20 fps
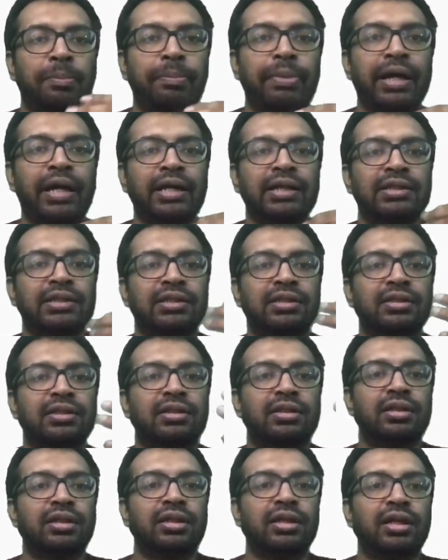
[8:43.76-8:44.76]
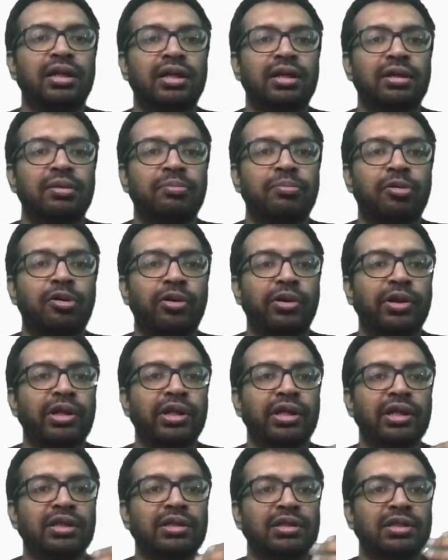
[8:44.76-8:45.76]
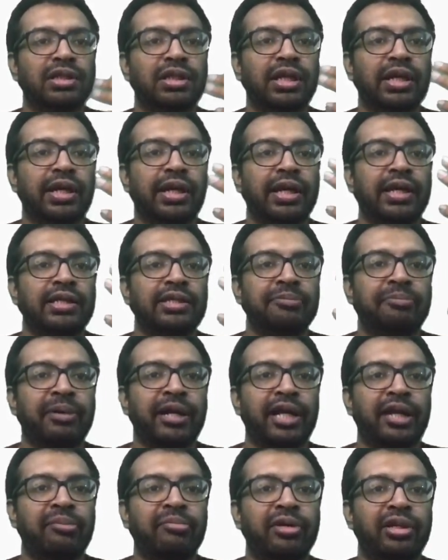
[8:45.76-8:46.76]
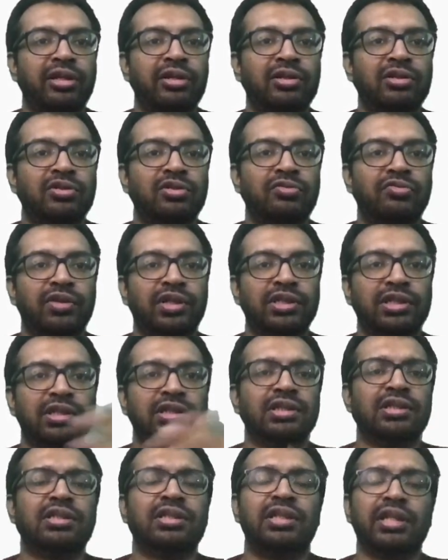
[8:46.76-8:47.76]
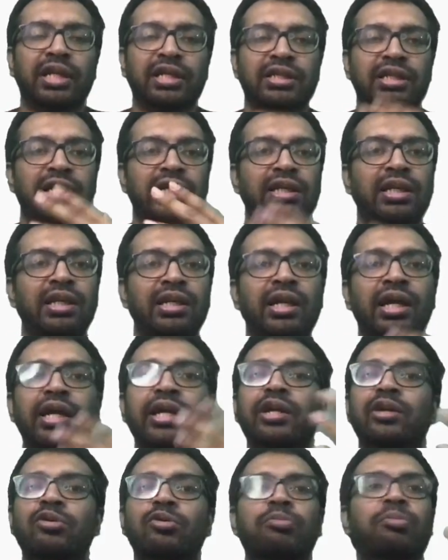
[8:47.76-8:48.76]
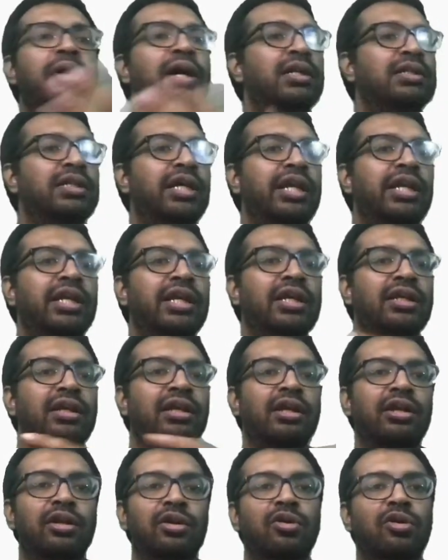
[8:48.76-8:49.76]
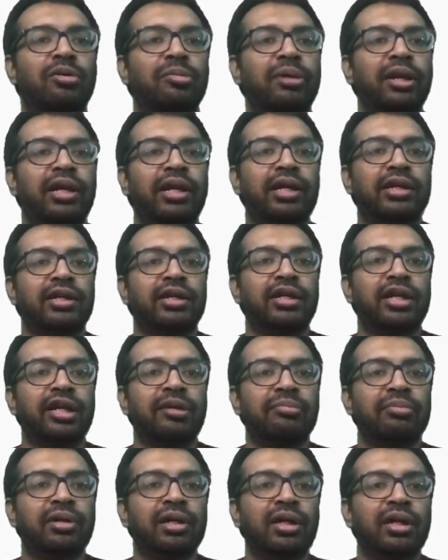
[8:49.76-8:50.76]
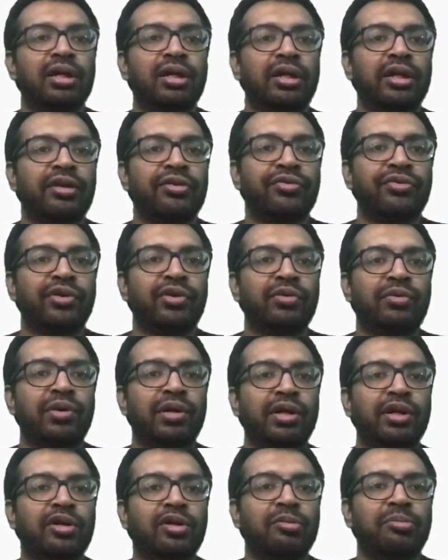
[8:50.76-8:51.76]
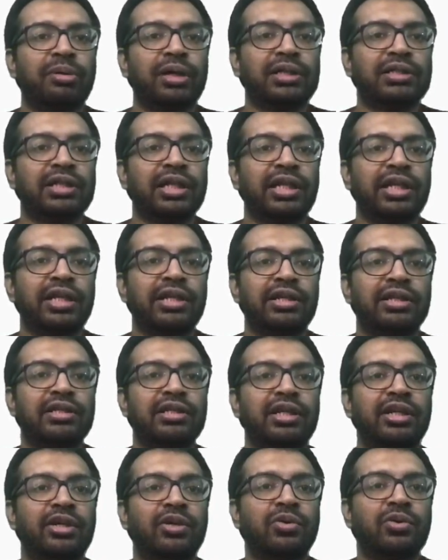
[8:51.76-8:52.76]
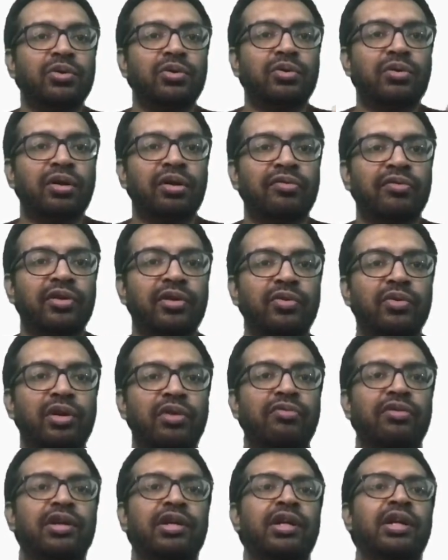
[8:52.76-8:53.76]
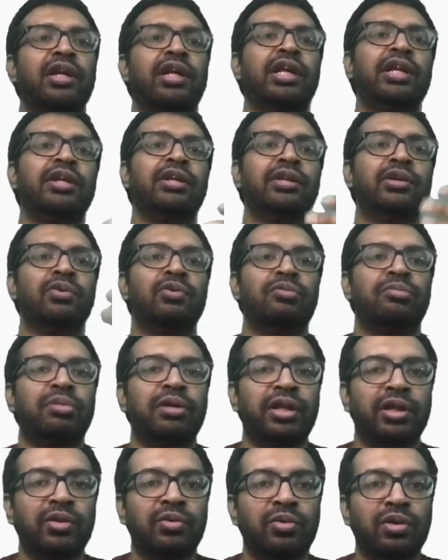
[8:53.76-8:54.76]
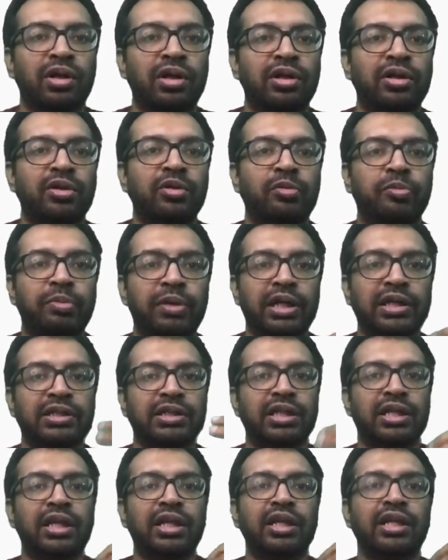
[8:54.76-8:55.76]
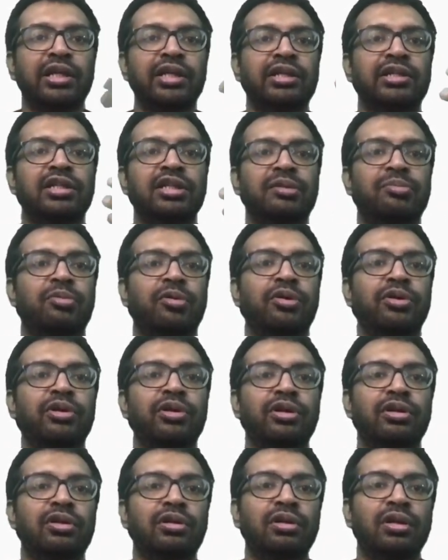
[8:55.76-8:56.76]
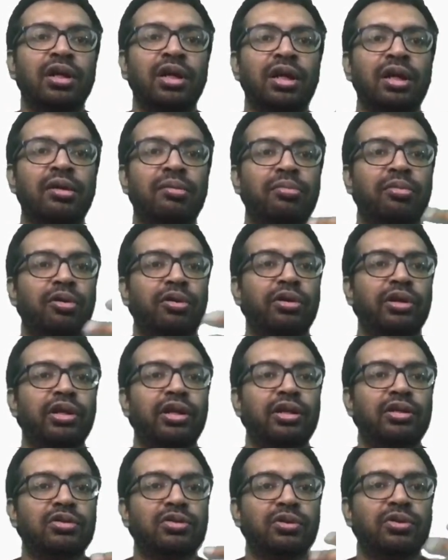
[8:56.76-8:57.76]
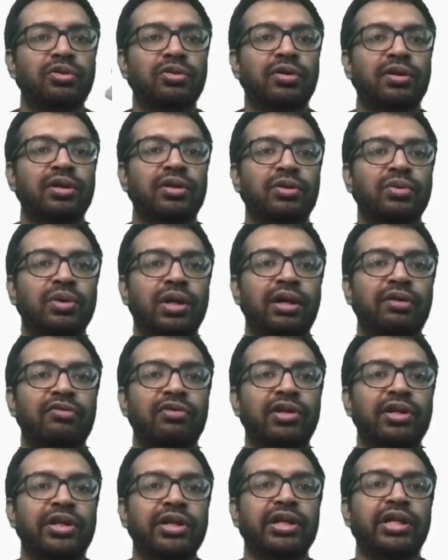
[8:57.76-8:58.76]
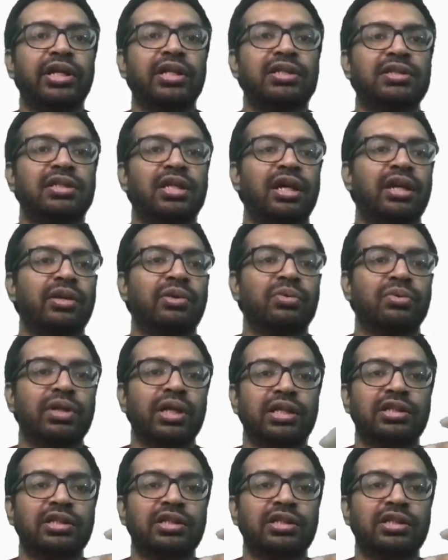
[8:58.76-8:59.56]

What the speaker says: pass pointers as parameters to functions. This is exactly like you pass any other normal data type. If you wanted to pass an integer u, you would have written int u, but you wanted to pass an integer pointer, so you have written int star u.